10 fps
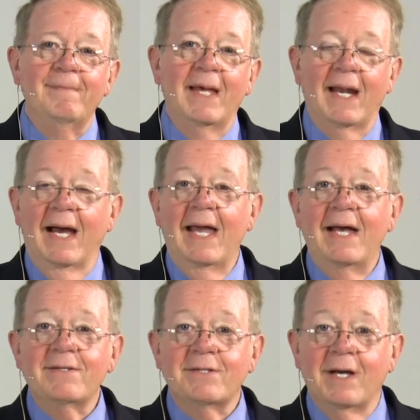and I
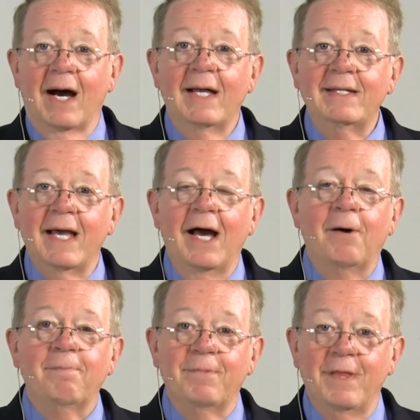ask God to
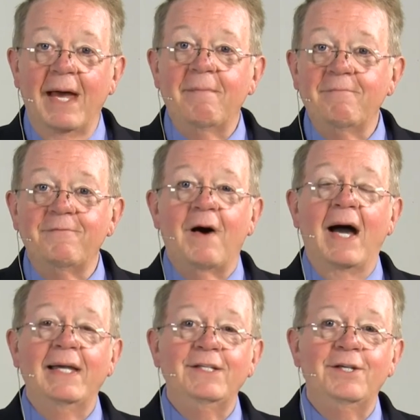help them
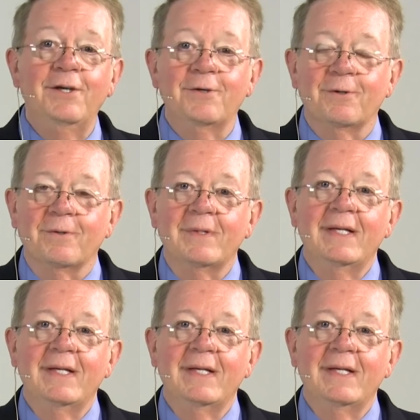find you,